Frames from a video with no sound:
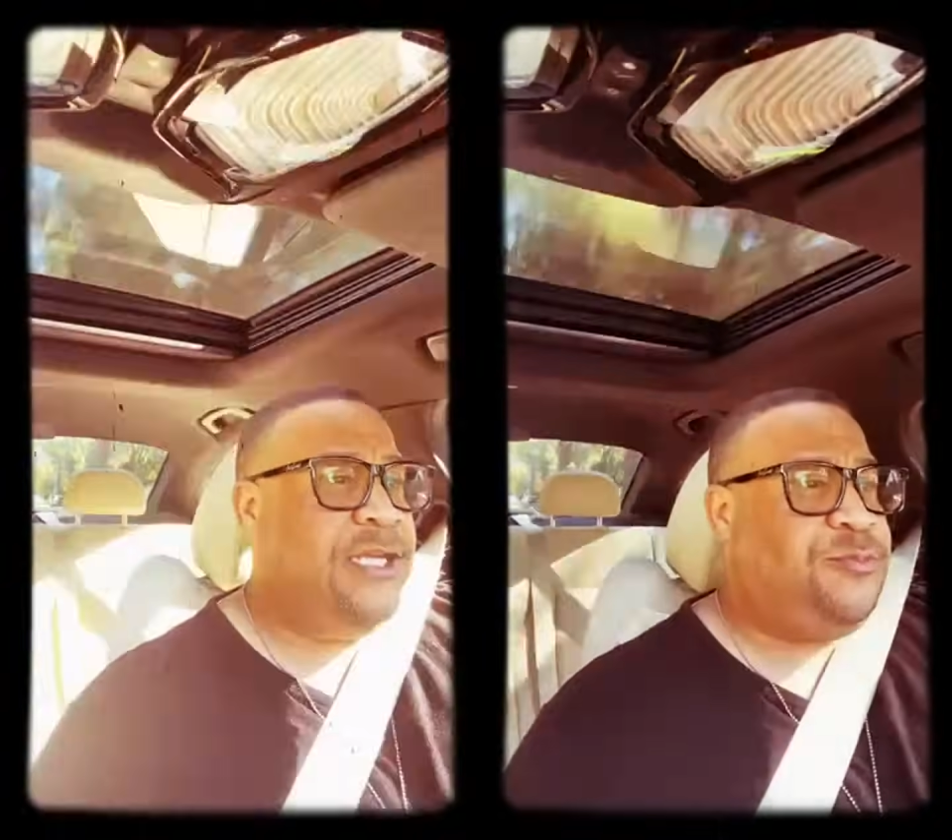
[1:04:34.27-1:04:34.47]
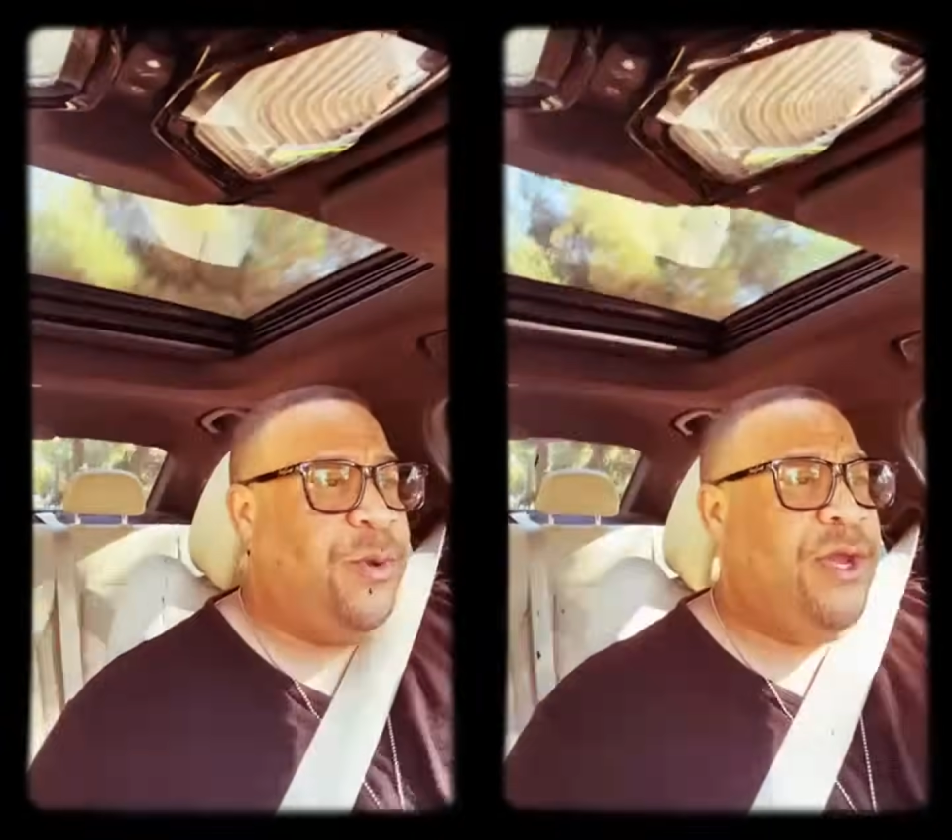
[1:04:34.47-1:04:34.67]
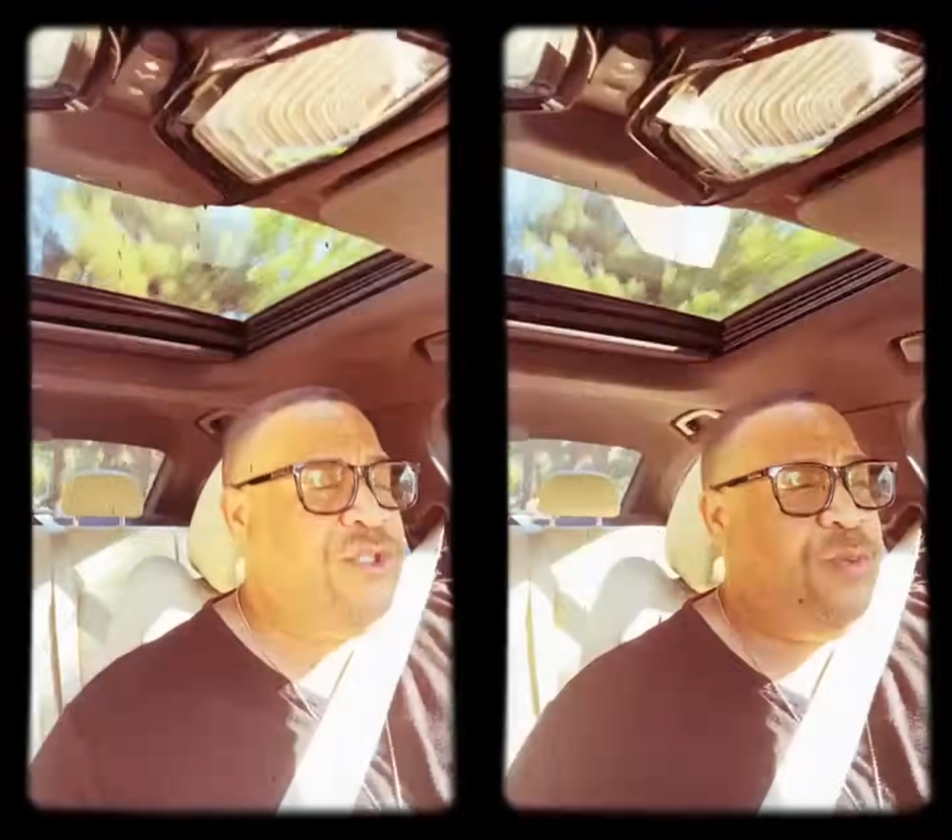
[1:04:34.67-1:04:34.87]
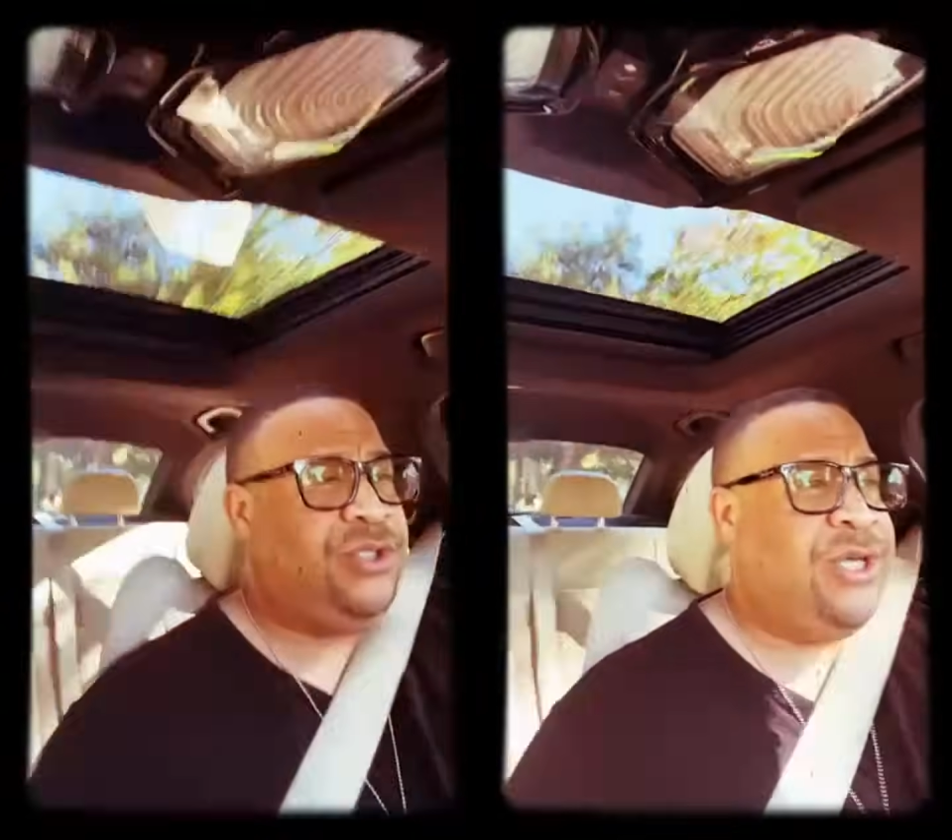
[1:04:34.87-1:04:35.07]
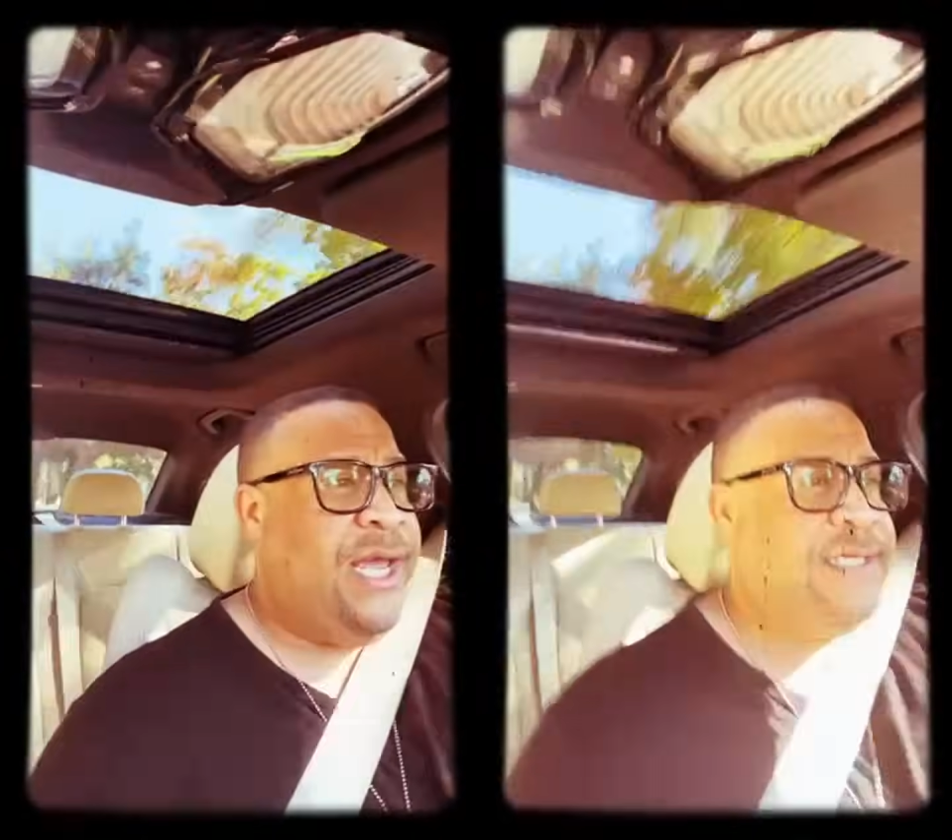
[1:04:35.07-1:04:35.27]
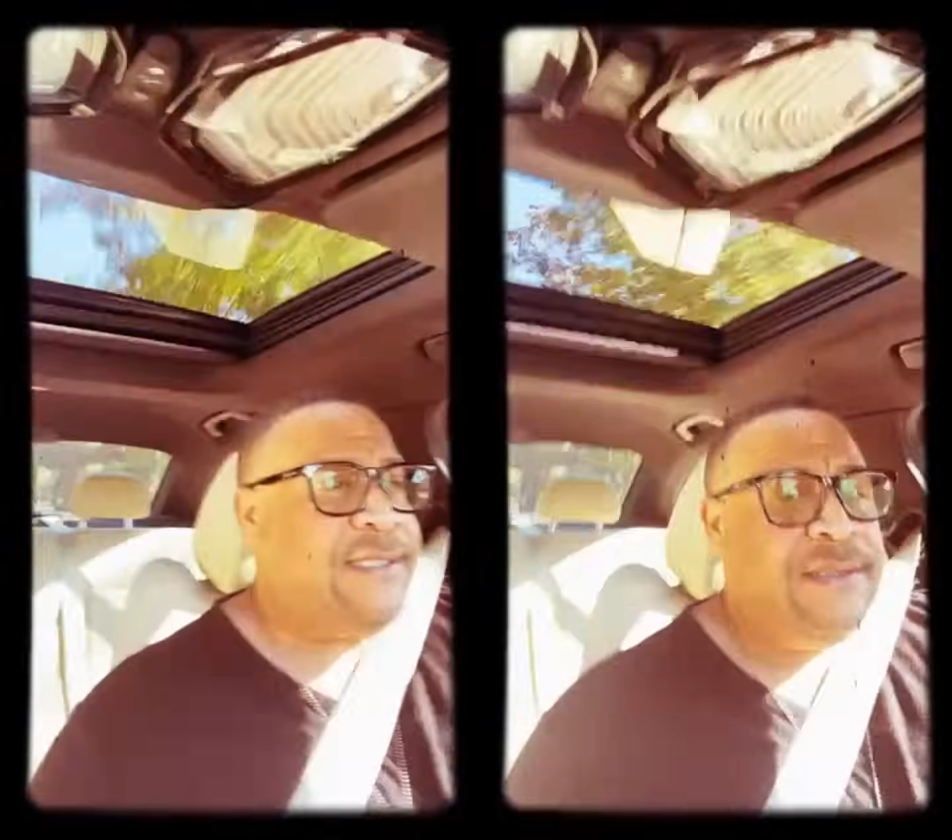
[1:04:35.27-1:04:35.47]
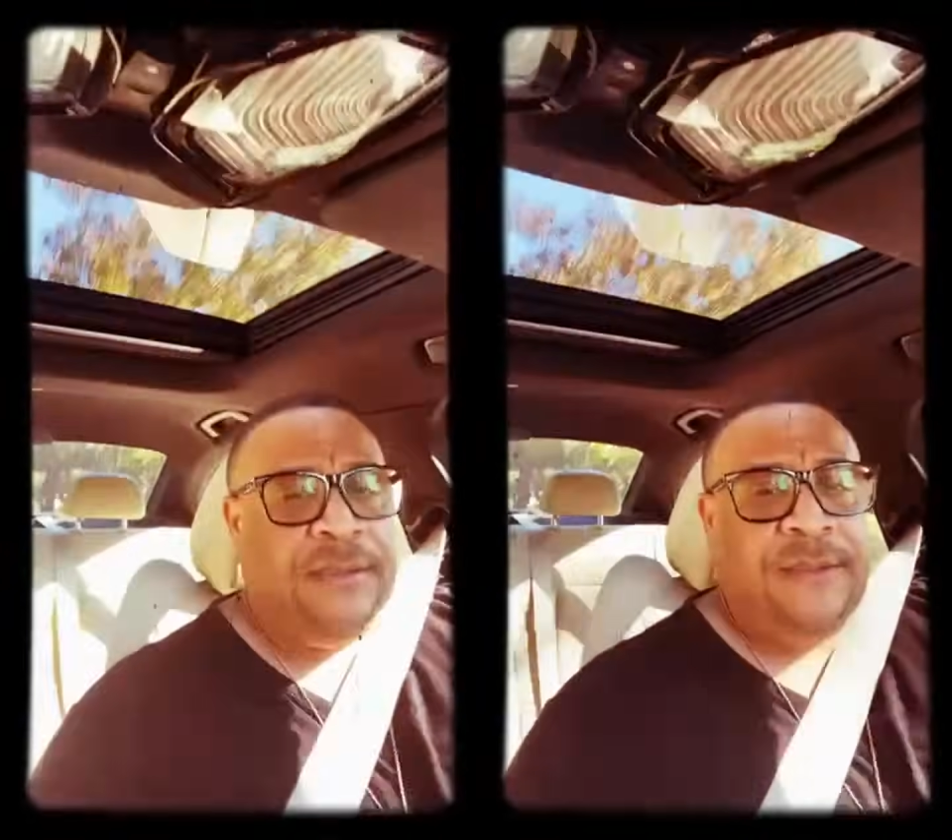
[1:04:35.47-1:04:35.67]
experience with Jake's.